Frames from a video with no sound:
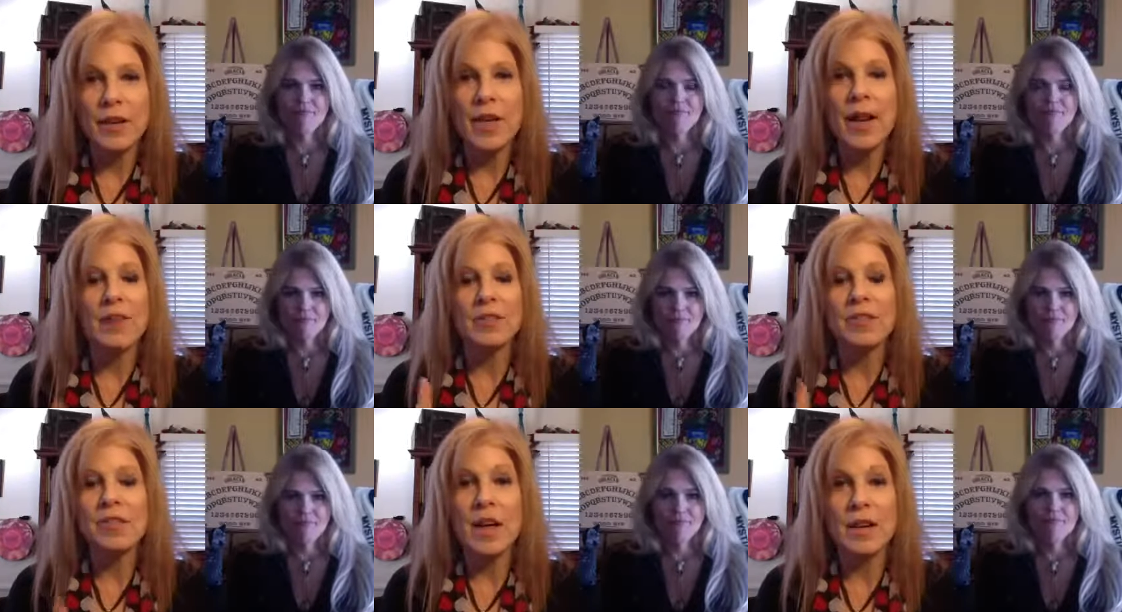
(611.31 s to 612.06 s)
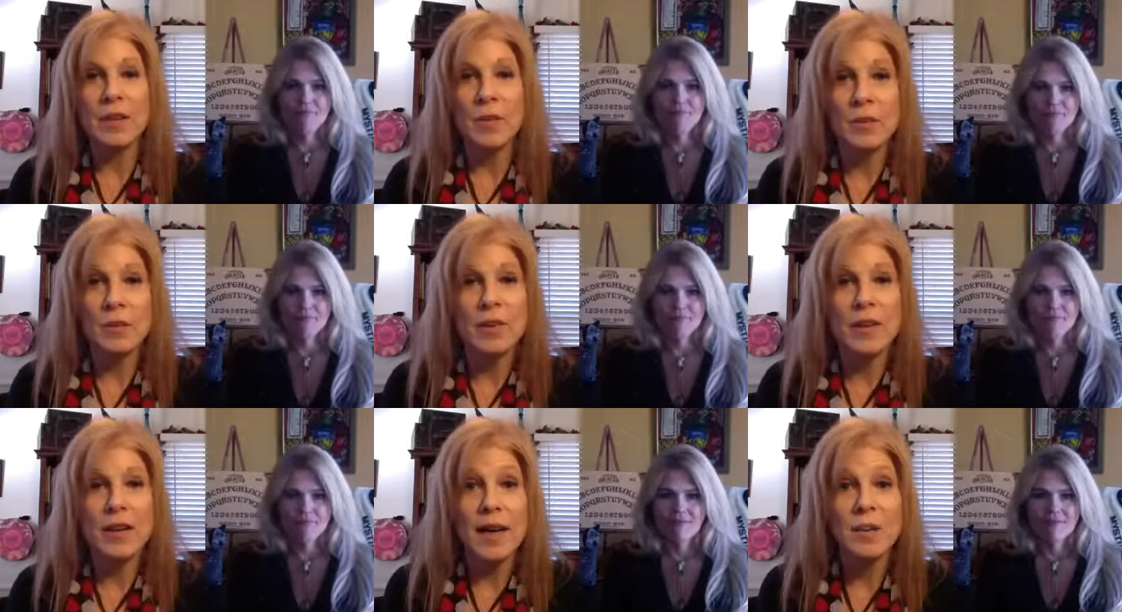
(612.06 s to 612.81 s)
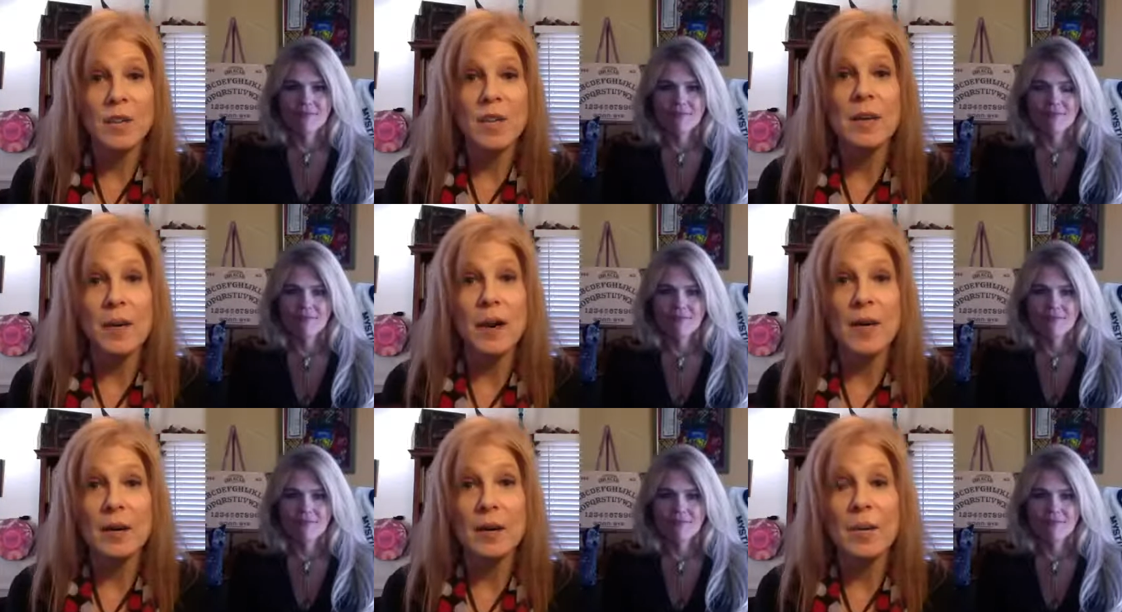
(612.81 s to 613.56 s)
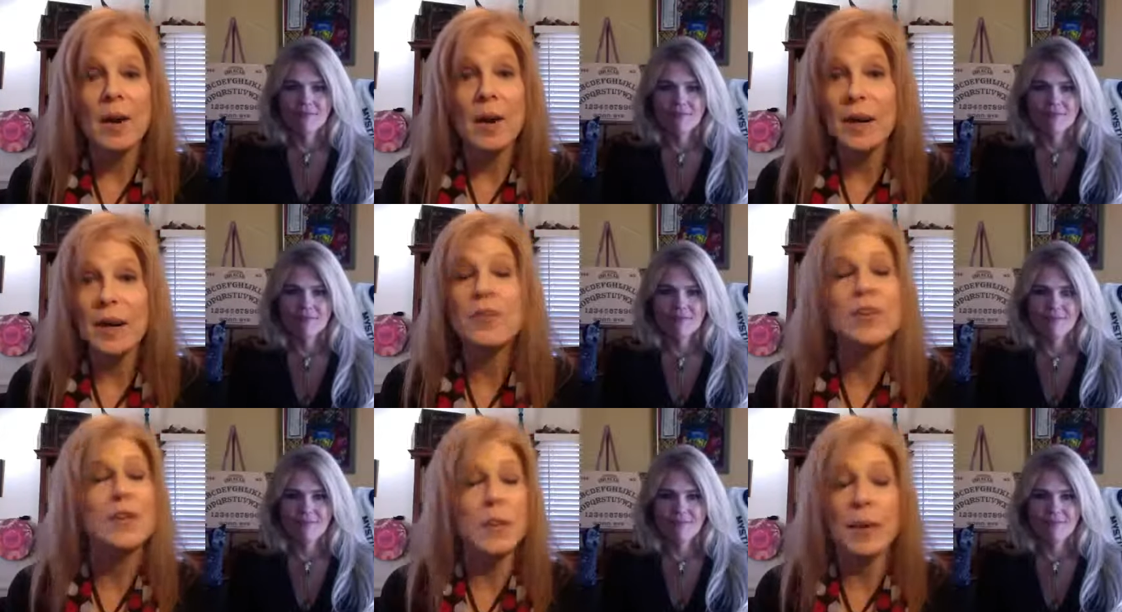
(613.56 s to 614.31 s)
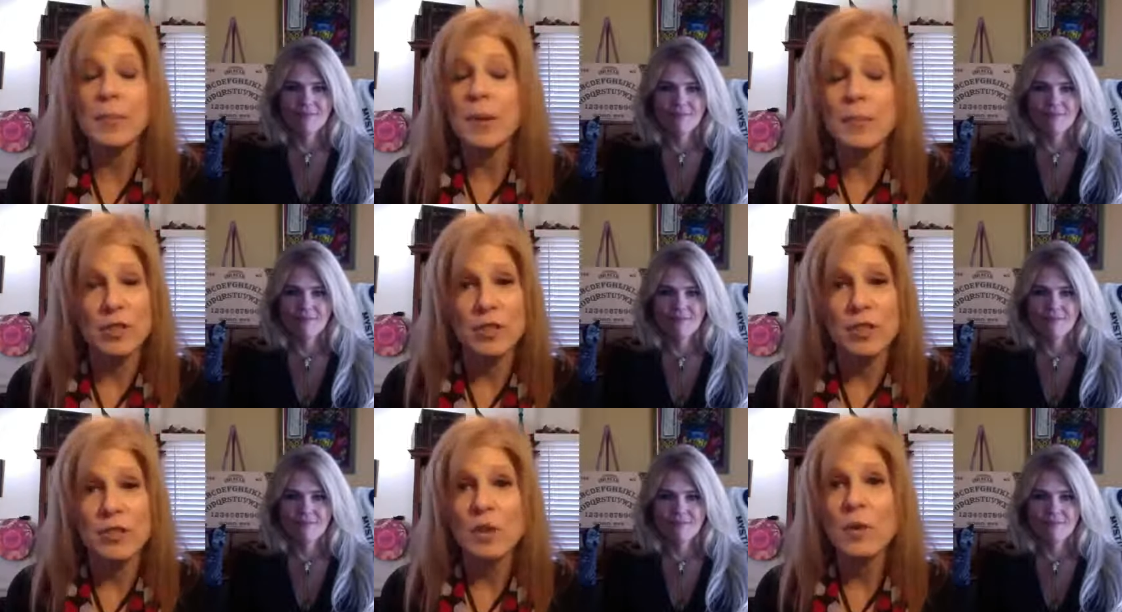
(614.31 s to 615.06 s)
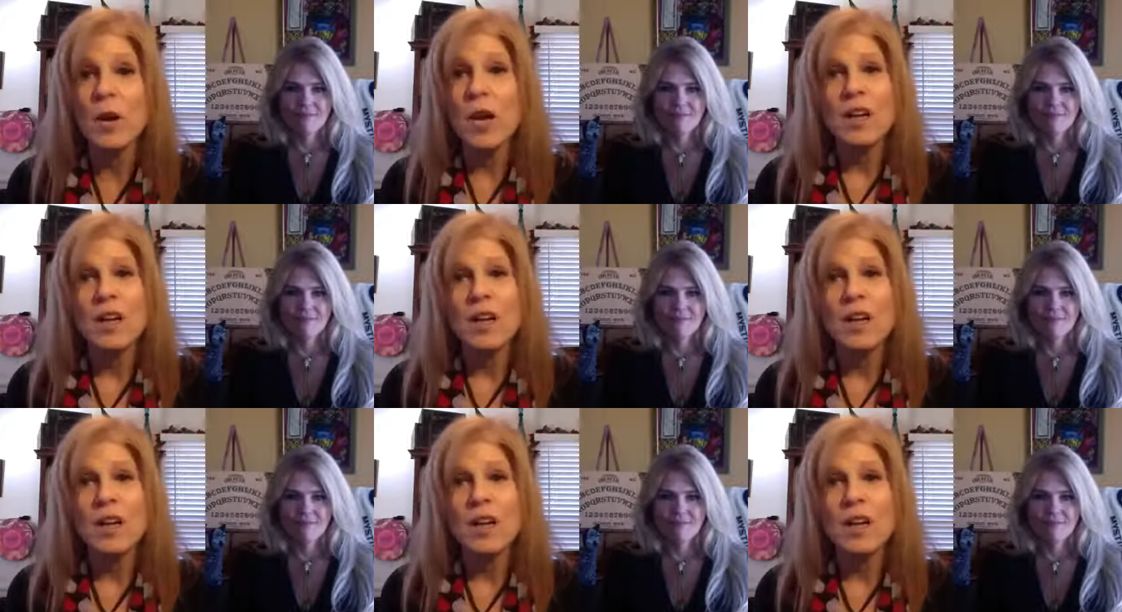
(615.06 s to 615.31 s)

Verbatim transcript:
Speaker 1: And there's a lot of great books on Amazon about about everything about publishing. So